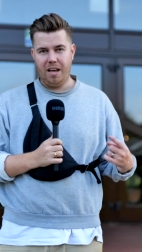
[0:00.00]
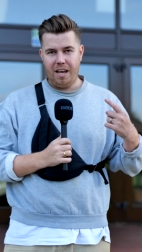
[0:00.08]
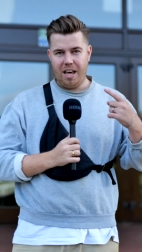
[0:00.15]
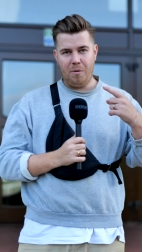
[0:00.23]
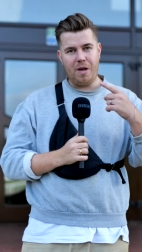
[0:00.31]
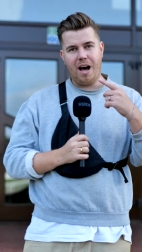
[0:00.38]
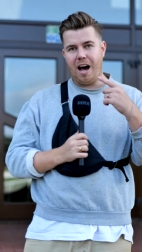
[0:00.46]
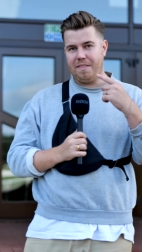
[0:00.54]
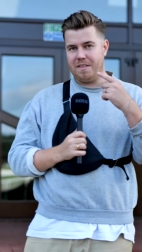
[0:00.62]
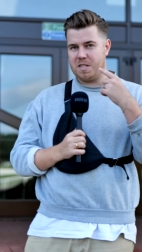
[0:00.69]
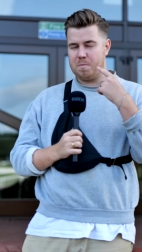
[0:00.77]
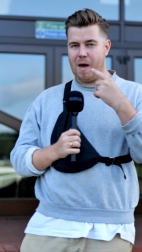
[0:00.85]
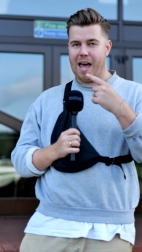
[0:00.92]
Here we are at the
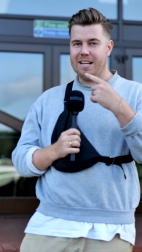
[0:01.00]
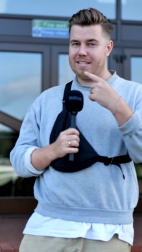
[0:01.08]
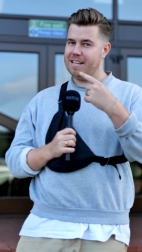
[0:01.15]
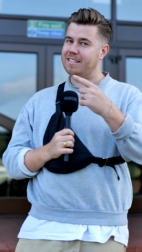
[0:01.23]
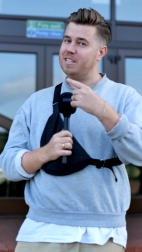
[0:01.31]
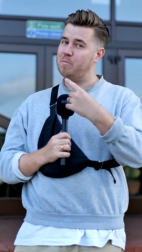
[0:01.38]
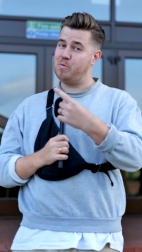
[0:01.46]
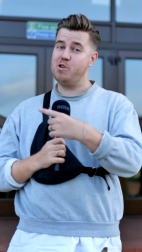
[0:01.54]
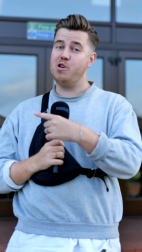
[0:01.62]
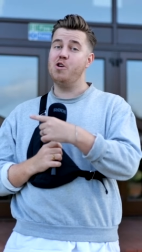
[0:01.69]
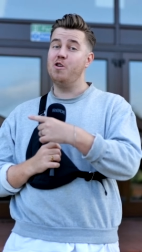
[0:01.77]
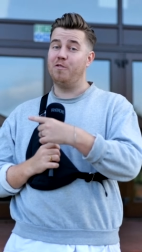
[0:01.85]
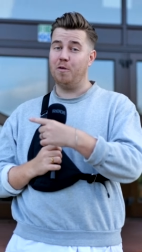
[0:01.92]
space. This is a
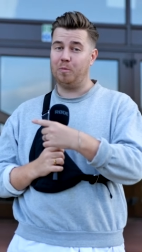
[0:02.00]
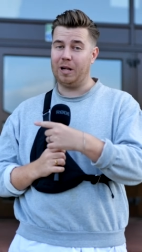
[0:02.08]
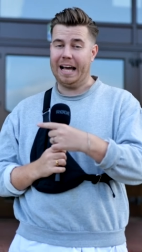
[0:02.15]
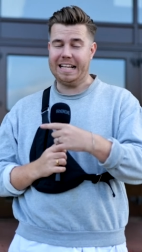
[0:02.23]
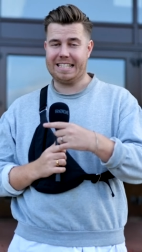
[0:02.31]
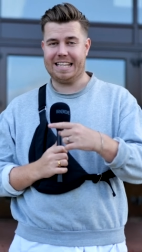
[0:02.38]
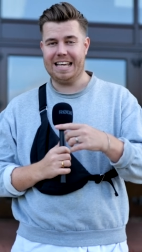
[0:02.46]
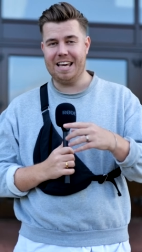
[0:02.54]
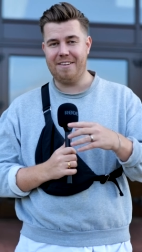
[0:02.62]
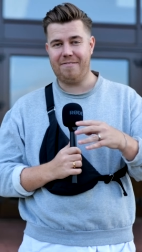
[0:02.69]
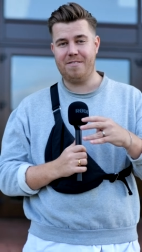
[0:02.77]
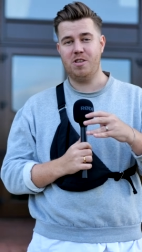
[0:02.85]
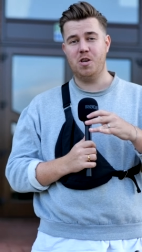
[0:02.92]
beautiful place.
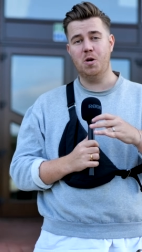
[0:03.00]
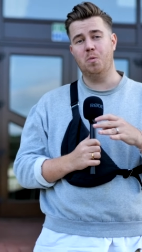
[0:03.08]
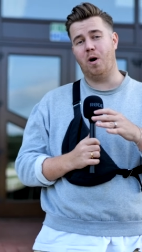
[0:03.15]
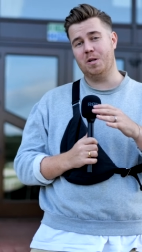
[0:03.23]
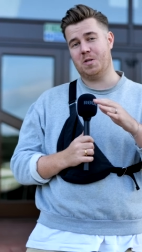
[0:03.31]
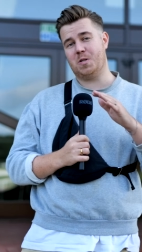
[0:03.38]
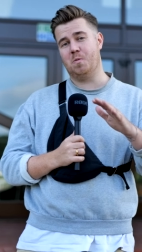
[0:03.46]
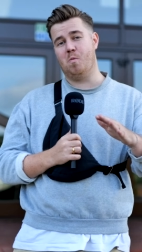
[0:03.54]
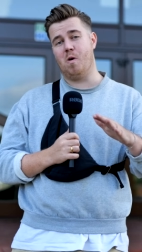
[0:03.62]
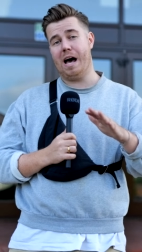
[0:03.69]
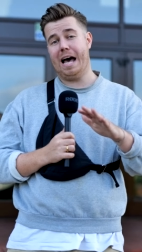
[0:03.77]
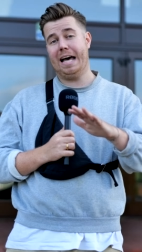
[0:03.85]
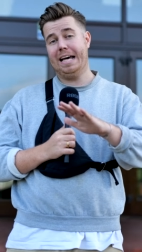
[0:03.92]
If you want
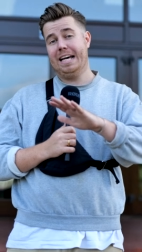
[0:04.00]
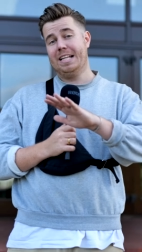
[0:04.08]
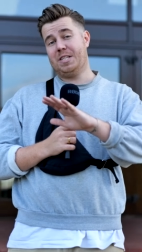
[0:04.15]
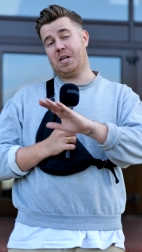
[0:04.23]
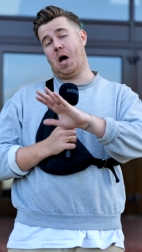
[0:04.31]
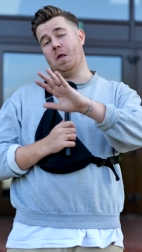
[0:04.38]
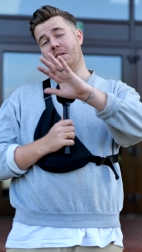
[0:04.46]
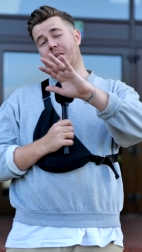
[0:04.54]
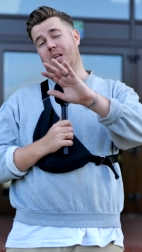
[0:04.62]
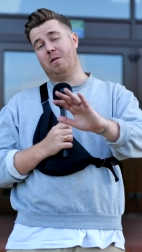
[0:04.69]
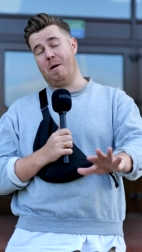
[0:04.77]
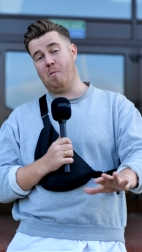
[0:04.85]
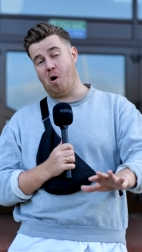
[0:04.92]
somewhere to go that's a
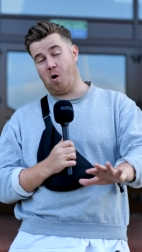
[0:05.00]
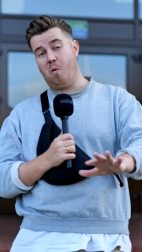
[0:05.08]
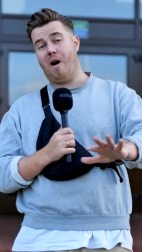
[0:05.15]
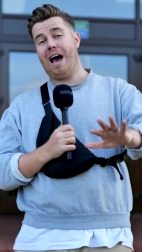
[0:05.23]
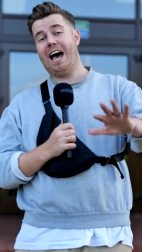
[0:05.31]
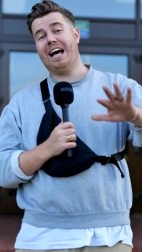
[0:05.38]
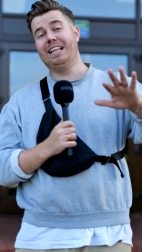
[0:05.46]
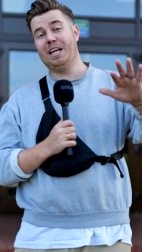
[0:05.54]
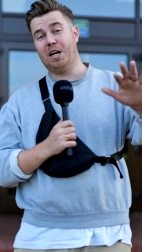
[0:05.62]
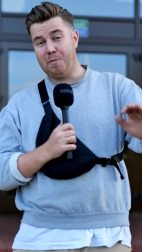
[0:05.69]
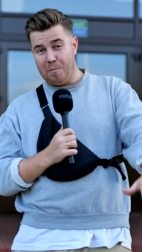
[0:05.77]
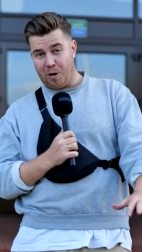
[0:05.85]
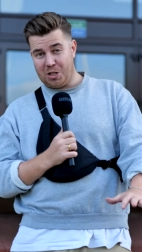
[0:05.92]
little bit more quiet, a
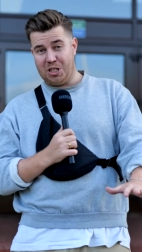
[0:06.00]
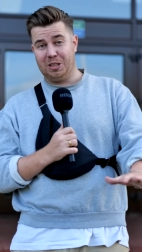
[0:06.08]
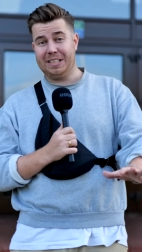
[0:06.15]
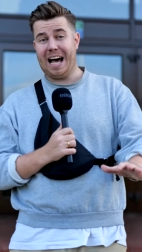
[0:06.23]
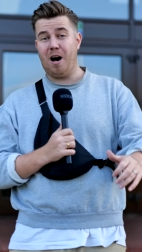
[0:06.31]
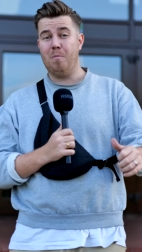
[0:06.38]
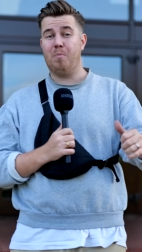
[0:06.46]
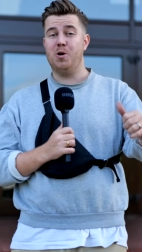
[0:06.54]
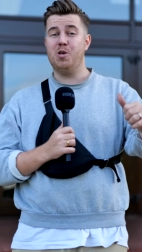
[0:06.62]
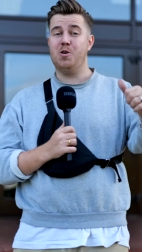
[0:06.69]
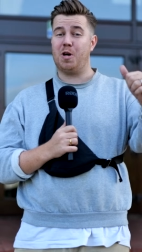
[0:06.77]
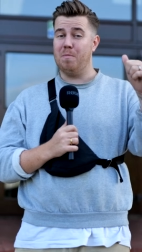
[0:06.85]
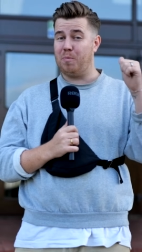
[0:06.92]
little bit more chilled out, but
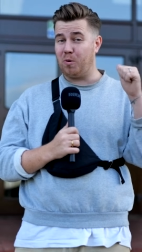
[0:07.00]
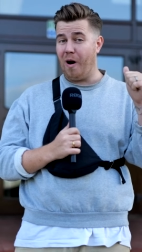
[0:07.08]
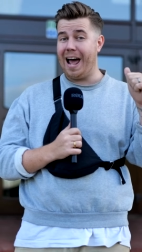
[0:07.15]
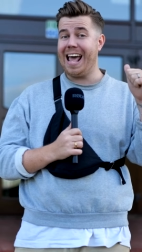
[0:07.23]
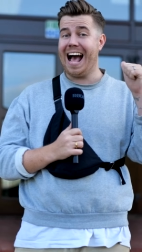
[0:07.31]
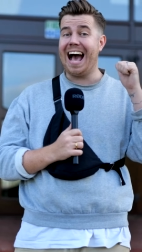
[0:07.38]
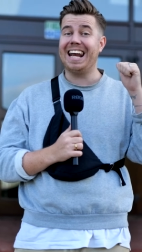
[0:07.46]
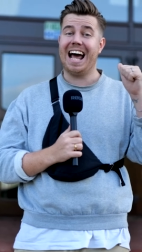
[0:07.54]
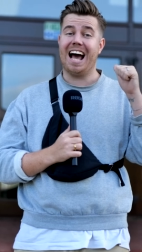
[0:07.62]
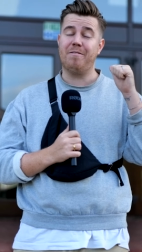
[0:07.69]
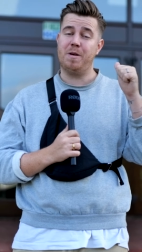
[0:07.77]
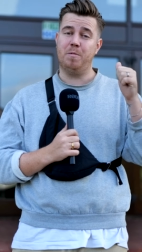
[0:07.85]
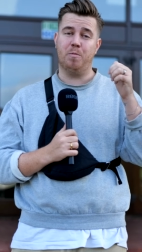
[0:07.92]
you can pray and
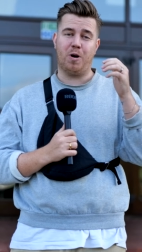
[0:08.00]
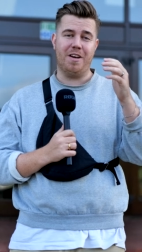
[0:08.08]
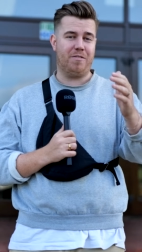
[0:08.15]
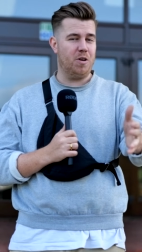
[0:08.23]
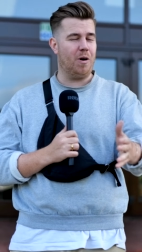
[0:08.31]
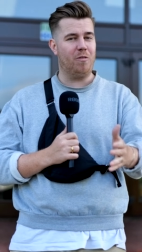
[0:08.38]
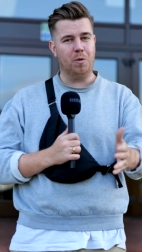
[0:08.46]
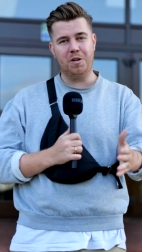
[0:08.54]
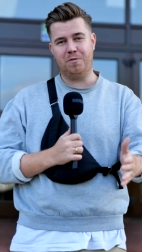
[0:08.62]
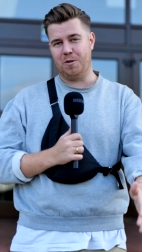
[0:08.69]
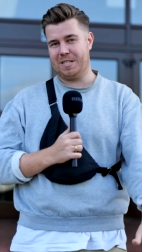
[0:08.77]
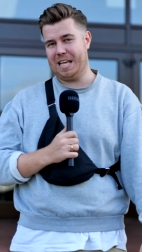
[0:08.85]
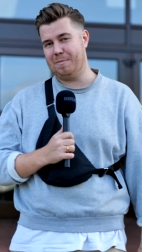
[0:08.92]
have people pray for you, our
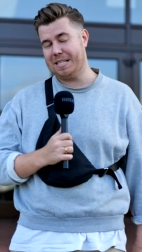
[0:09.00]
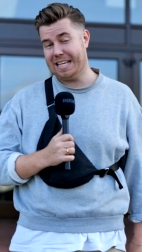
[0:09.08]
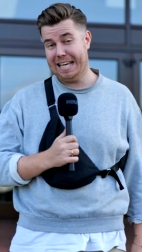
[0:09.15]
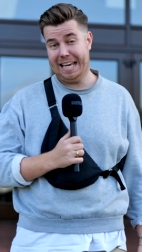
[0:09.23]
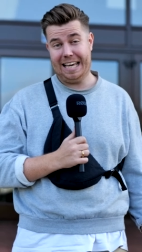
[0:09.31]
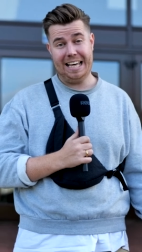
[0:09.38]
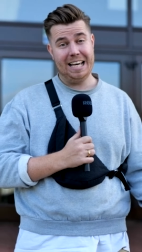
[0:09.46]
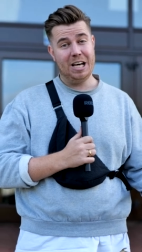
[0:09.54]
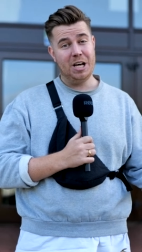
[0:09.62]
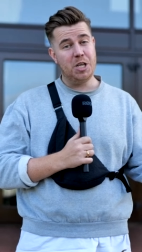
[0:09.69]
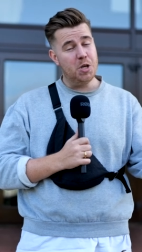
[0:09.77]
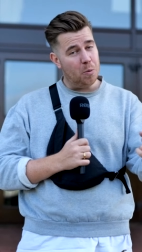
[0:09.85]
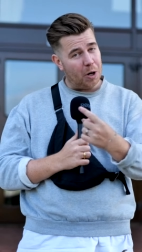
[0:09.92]
wonderful team is here.
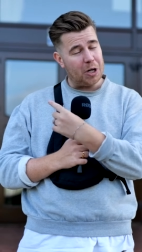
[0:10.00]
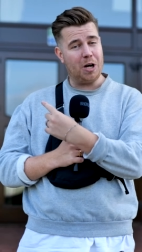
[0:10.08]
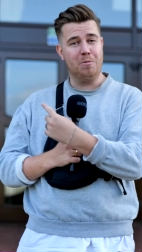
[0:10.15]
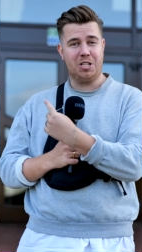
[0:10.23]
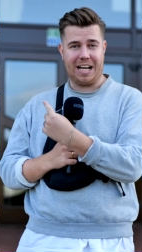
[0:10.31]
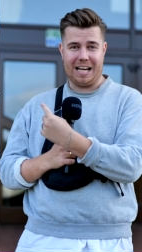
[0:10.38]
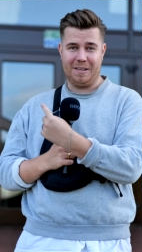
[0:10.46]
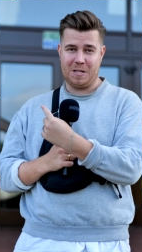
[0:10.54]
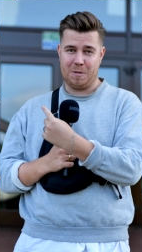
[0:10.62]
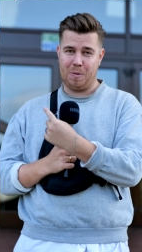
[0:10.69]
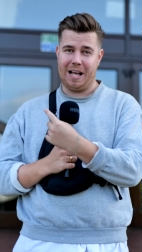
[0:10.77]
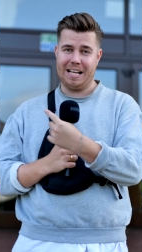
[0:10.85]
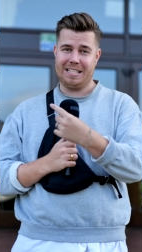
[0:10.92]
You want to come check out this
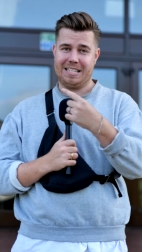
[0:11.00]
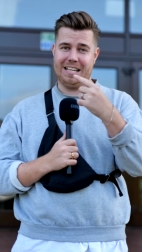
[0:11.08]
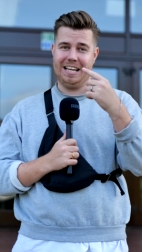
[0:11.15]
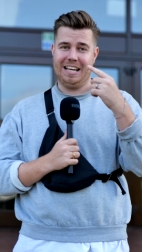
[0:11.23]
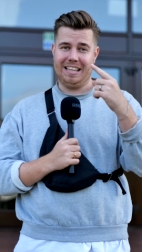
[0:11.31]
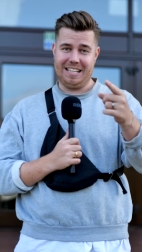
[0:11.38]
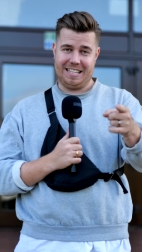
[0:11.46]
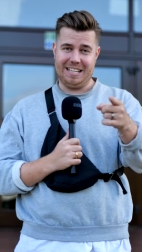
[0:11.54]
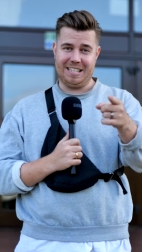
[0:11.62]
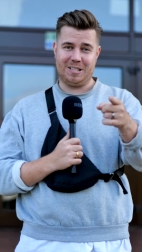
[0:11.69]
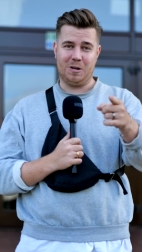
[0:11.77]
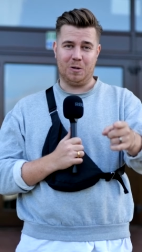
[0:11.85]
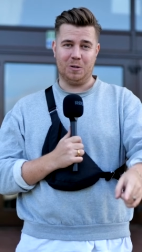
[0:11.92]
place. This
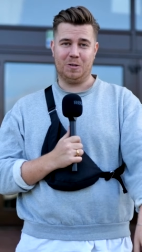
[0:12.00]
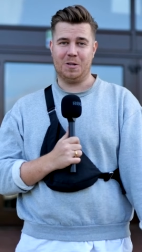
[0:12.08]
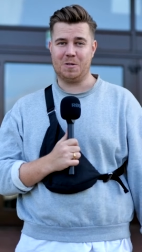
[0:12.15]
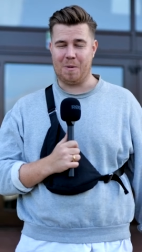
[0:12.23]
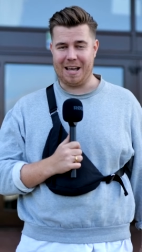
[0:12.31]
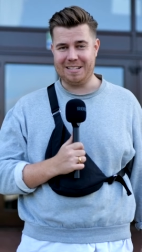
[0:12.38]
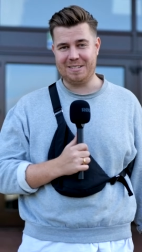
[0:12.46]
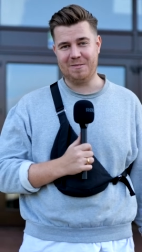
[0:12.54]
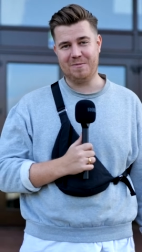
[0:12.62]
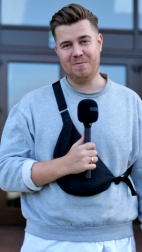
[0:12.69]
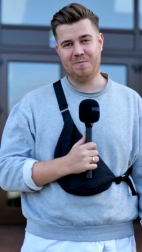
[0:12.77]
is called The Space.